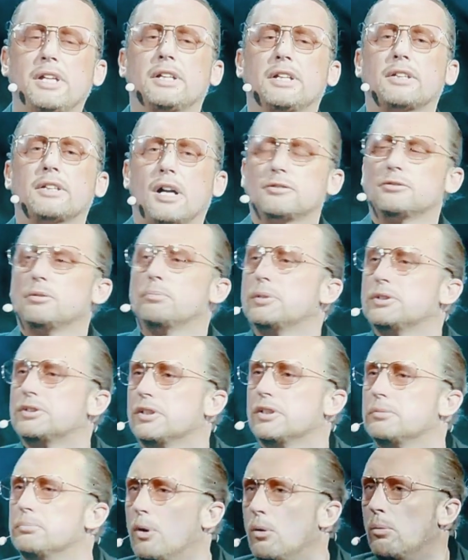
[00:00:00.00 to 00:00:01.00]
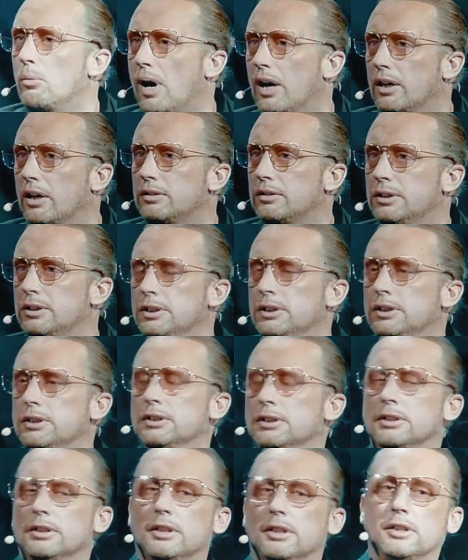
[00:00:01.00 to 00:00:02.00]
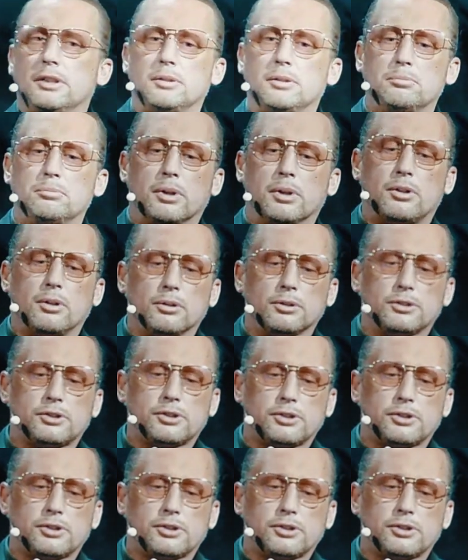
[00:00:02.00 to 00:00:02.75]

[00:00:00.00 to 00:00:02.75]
it 100% mobile, because